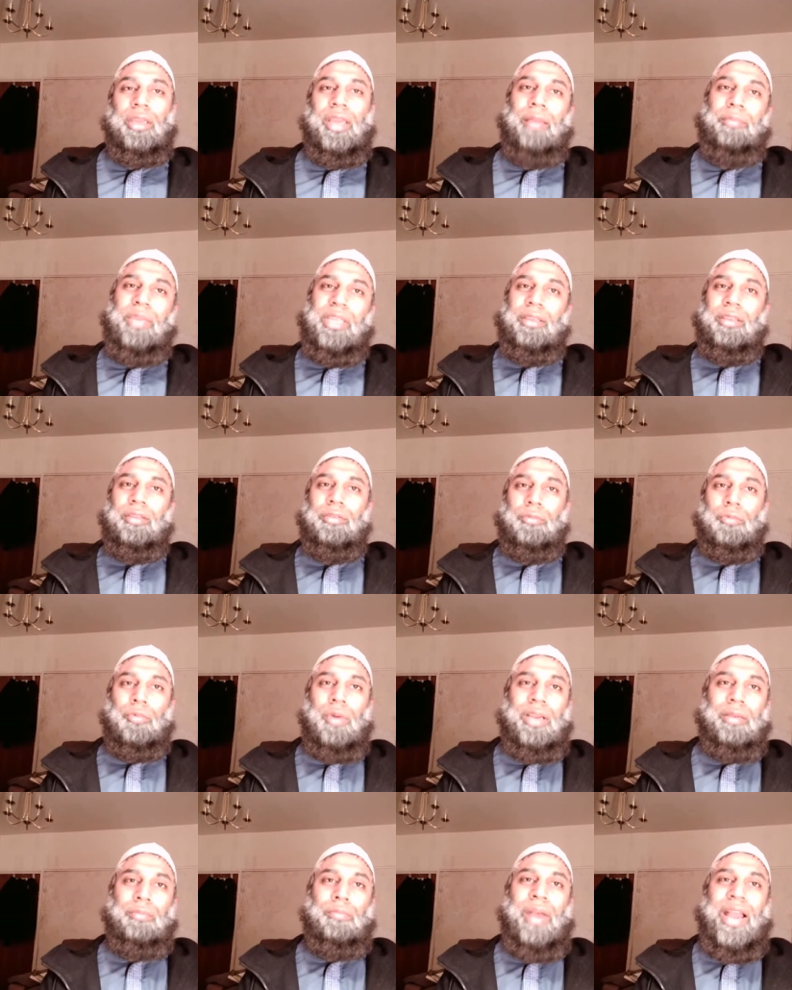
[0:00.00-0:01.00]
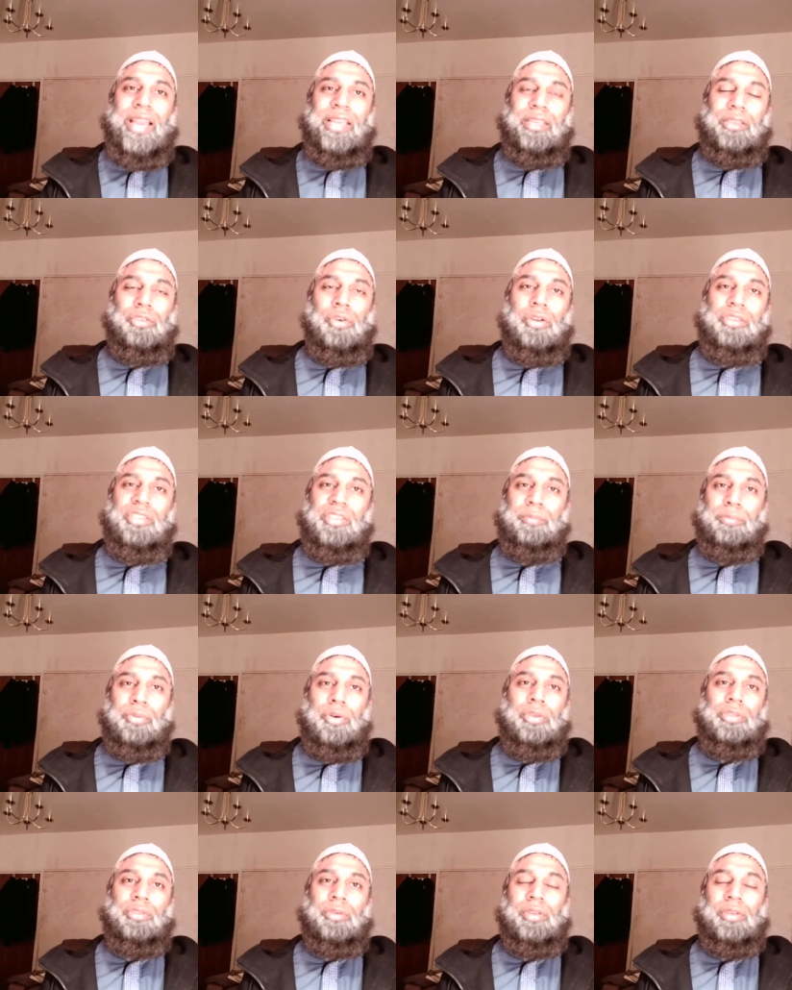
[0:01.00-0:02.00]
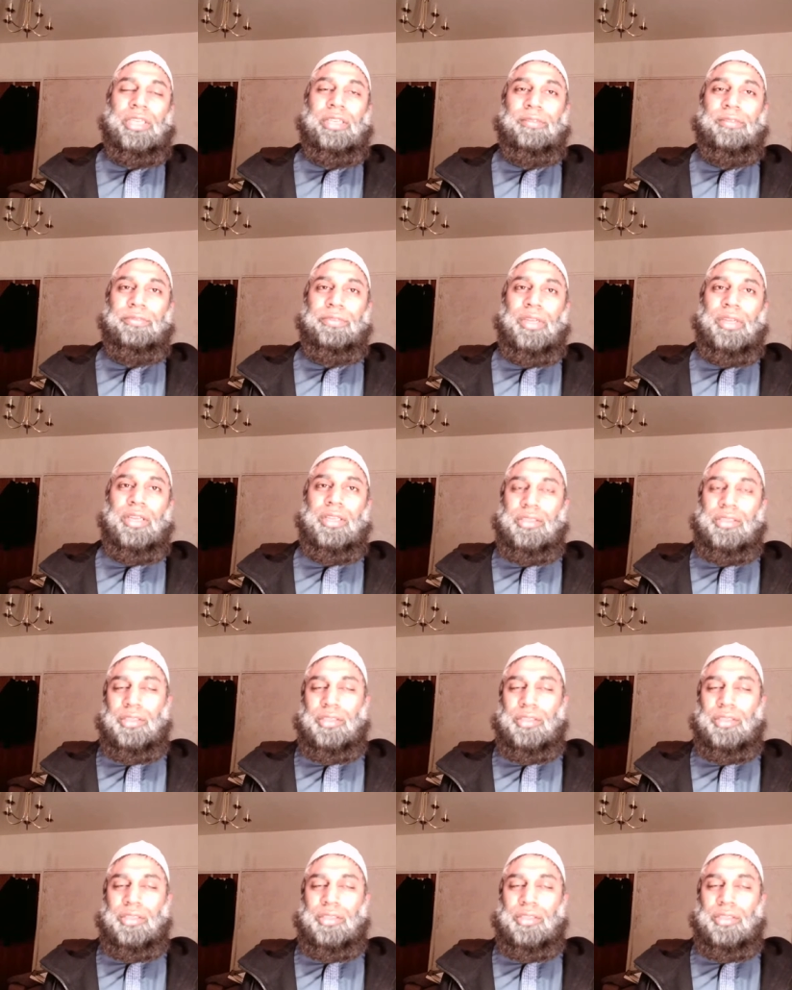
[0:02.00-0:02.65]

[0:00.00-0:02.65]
I mean, one might draw support or infer